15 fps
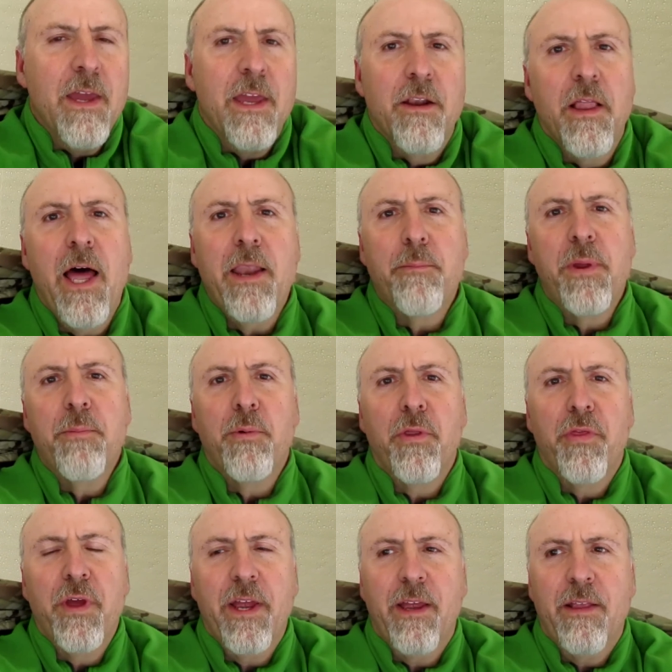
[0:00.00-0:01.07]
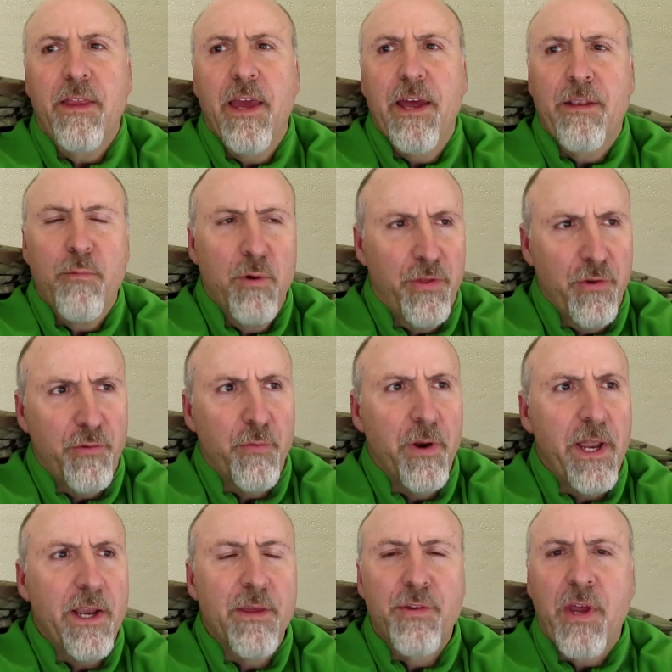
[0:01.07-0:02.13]
And a lot of people think that with this
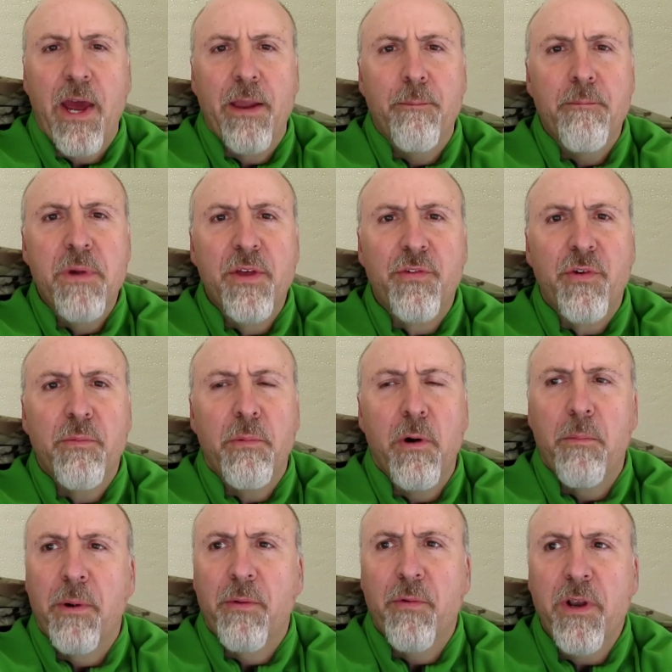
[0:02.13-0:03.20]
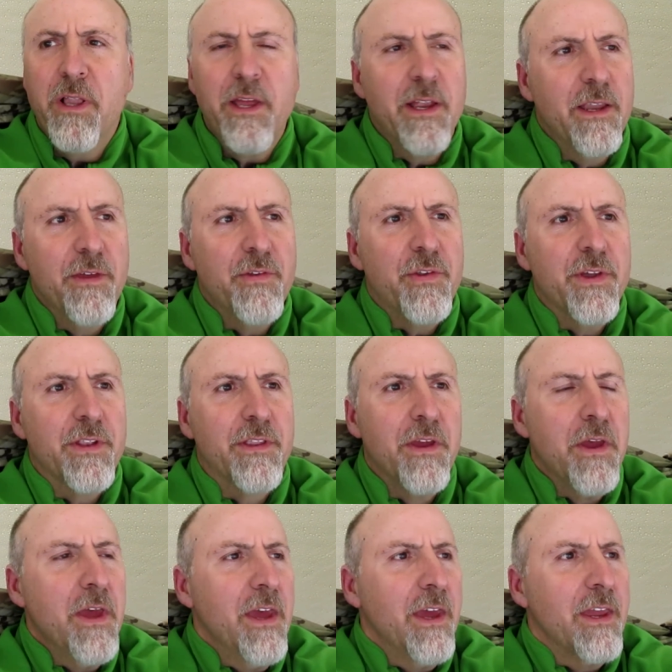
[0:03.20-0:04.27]
rain it's kind of miserable, but really it isn't.
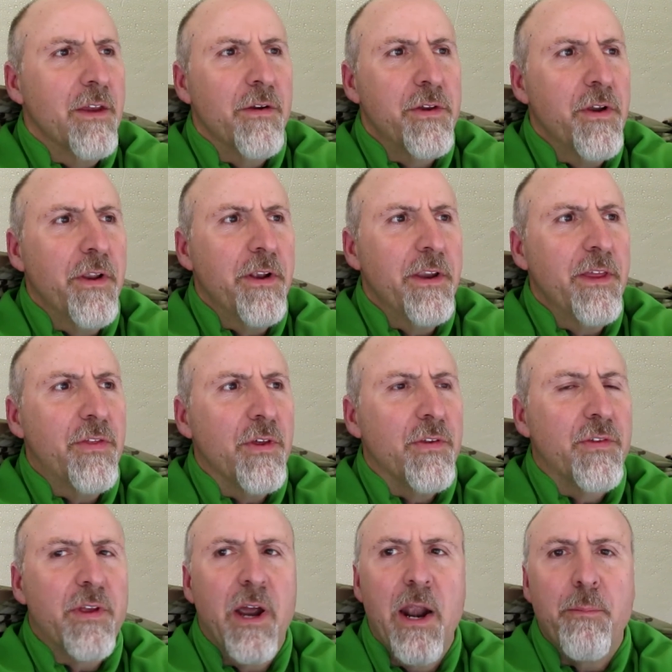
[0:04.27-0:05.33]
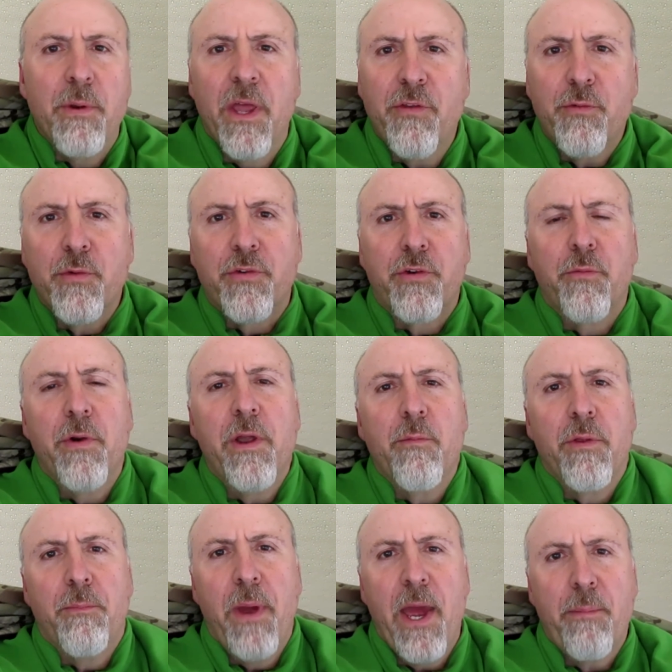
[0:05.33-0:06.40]
You know, you're underneath this tarp, and that's what's great
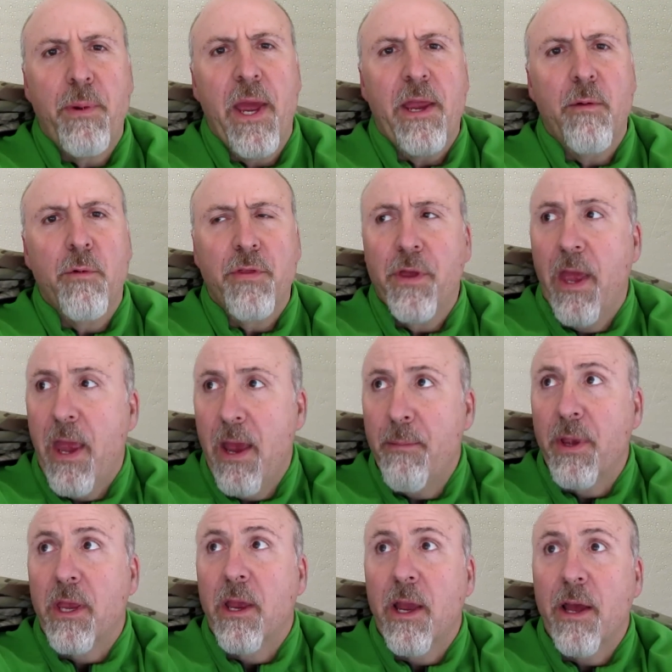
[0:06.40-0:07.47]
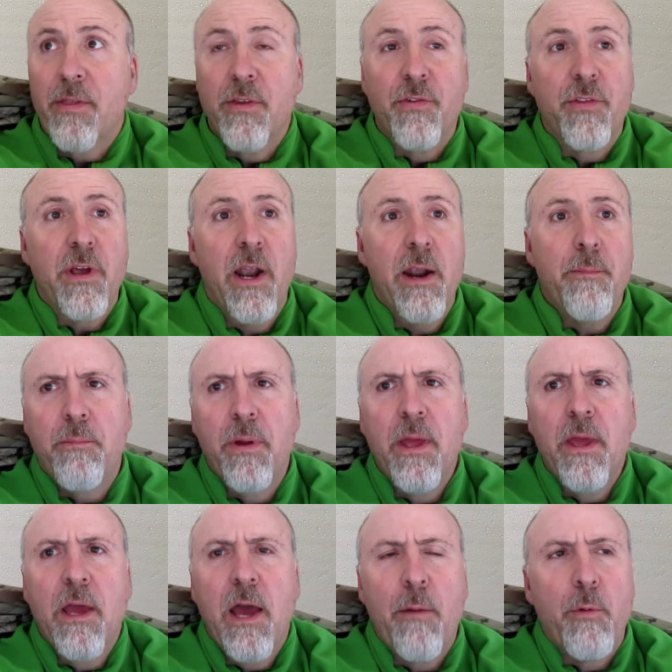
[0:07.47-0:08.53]
with backpacking with the hammock. You got this tarp,
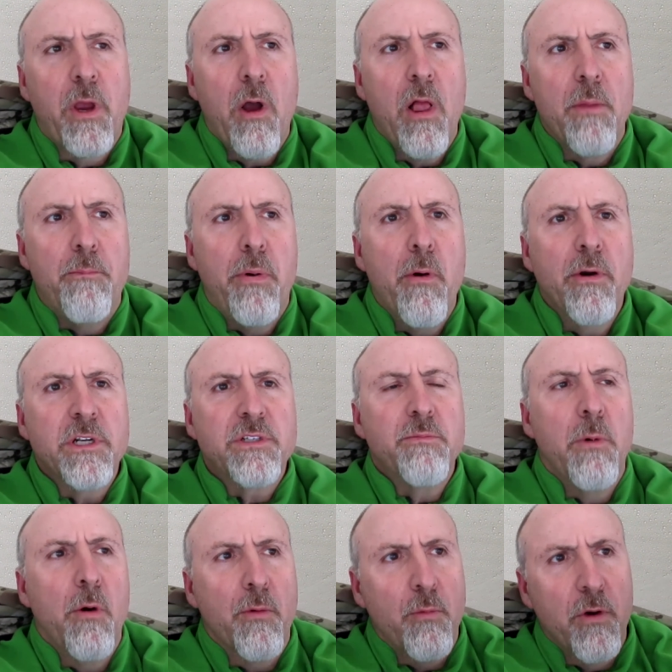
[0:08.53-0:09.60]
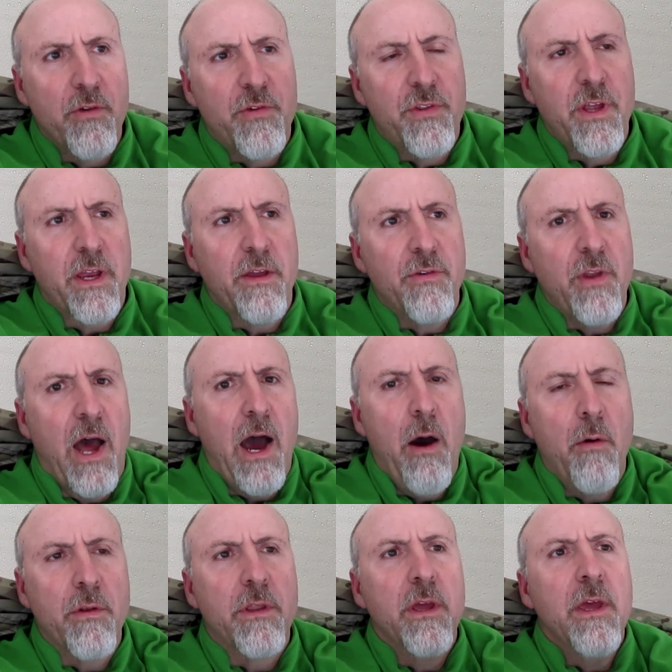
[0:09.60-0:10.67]
we call it porch mode, where it's sticking
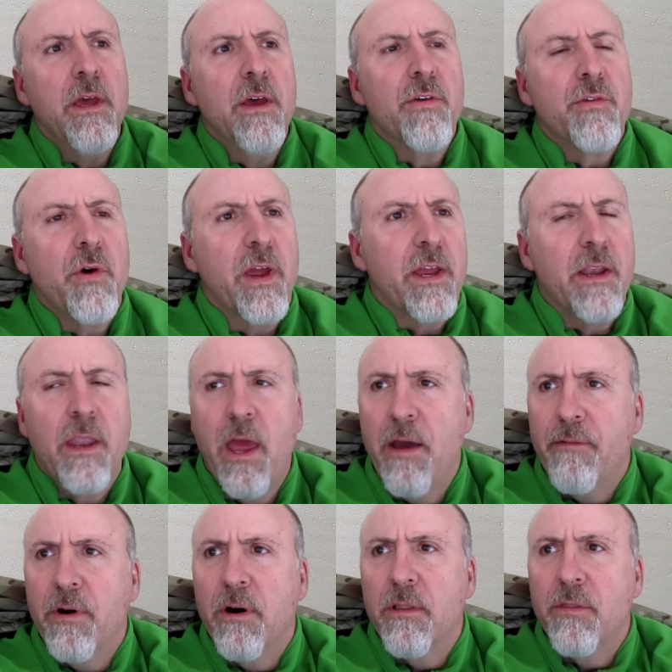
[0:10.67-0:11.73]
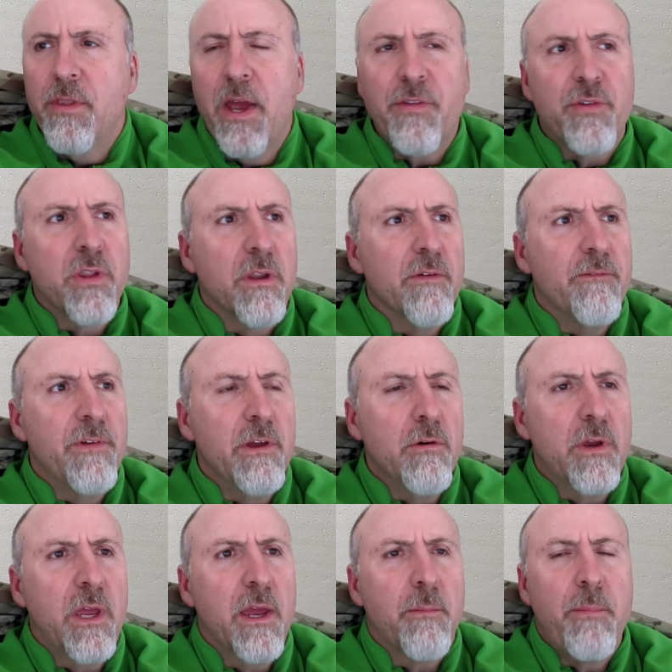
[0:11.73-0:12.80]
out, so I can have a nice little view,
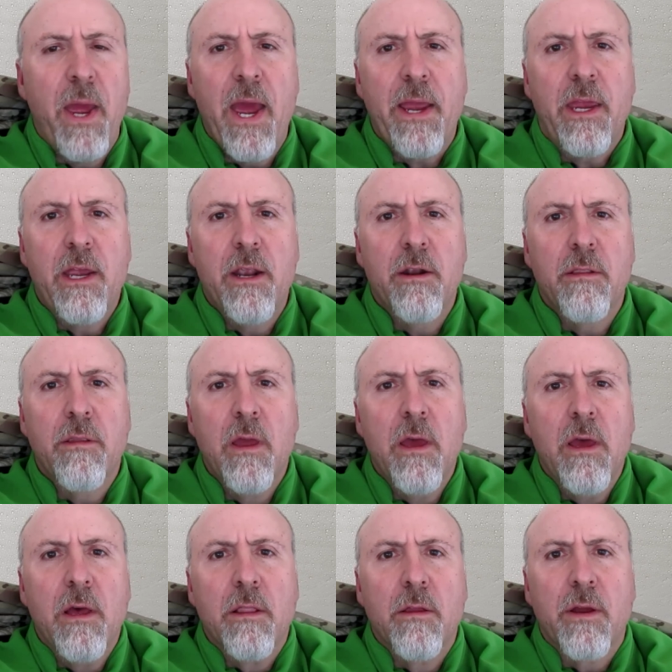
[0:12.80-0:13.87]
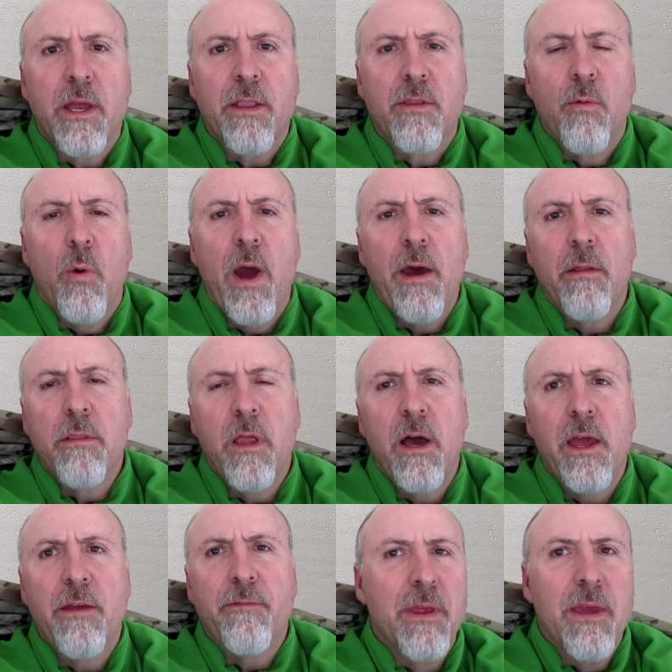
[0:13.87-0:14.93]
kick back here, look at the
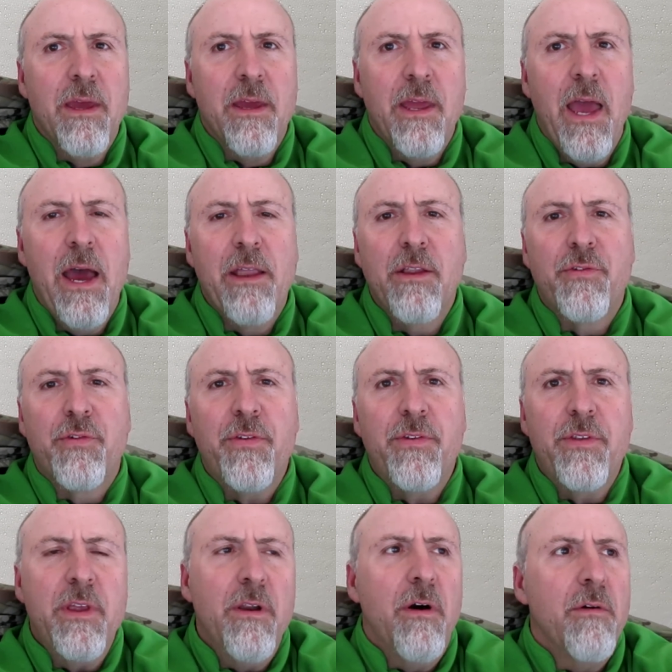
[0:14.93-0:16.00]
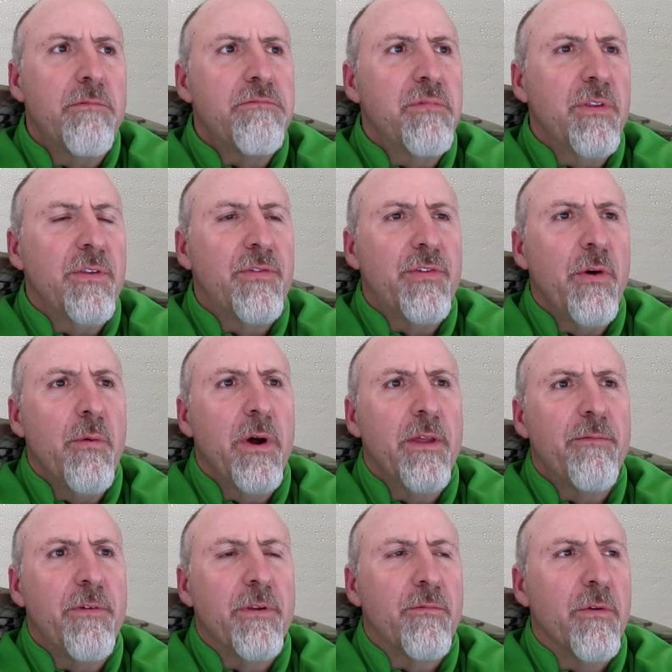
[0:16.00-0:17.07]
wildlife. Yeah, it's just, you know, so what
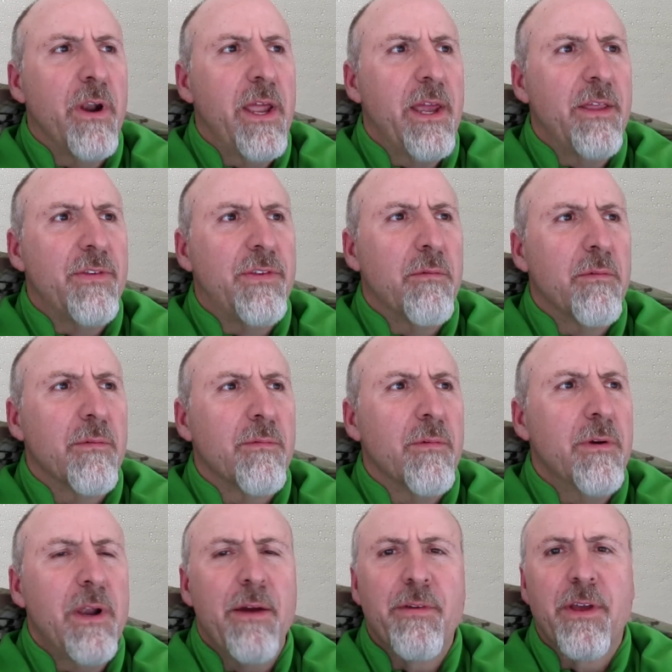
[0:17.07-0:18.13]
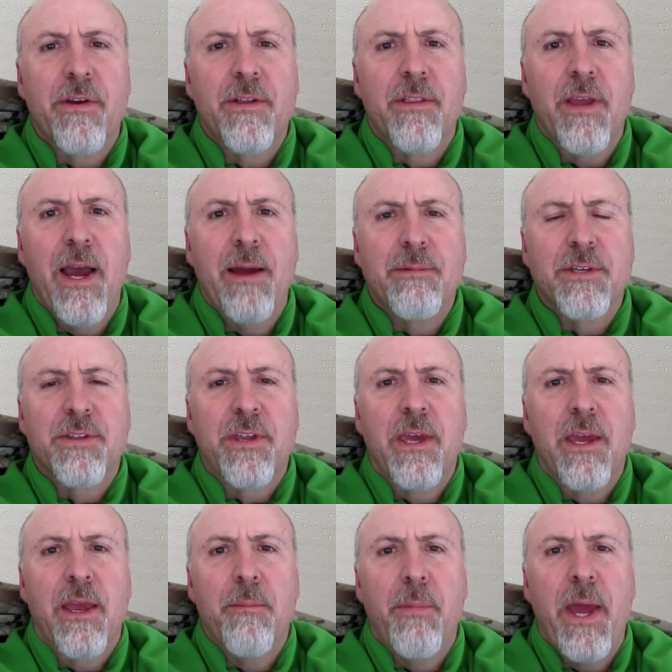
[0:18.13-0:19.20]
if it rains? We're having a good time just
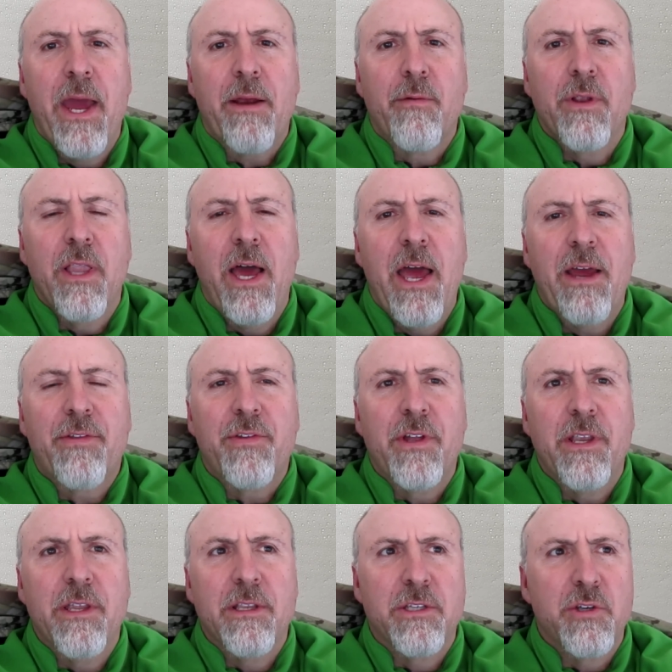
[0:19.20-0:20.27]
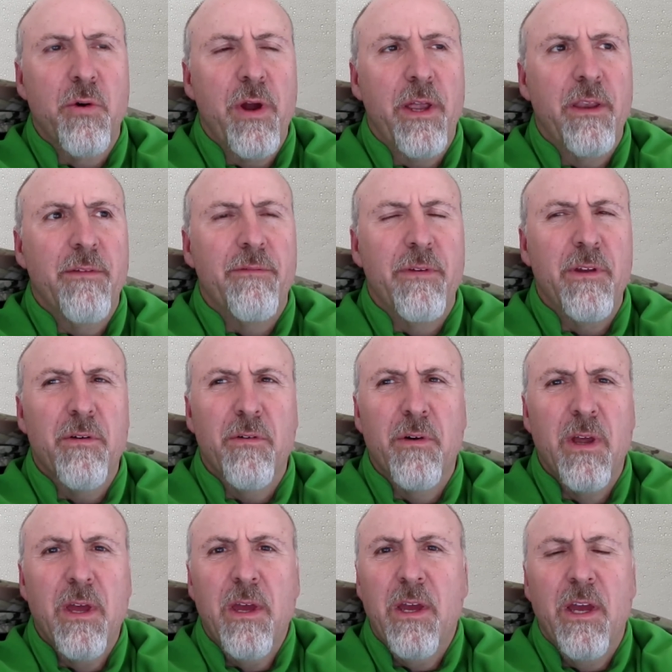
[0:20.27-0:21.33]
kicking back, relaxing, enjoying the view.
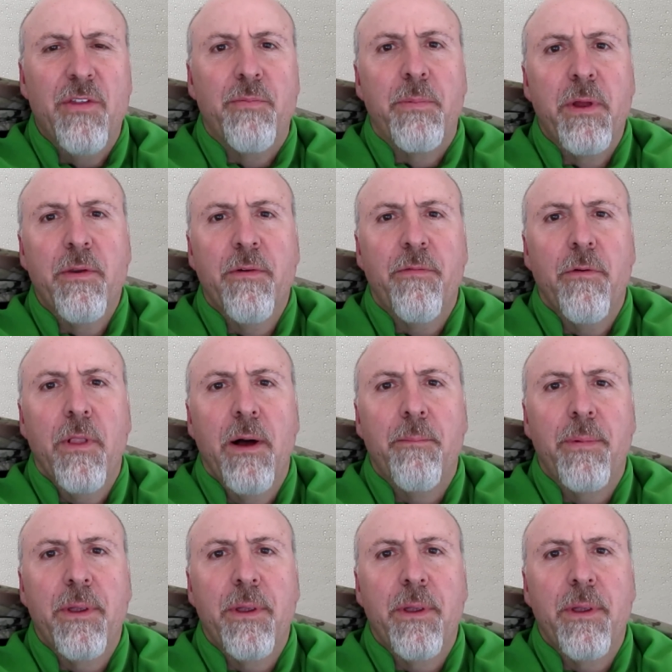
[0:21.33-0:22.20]
It's beautiful up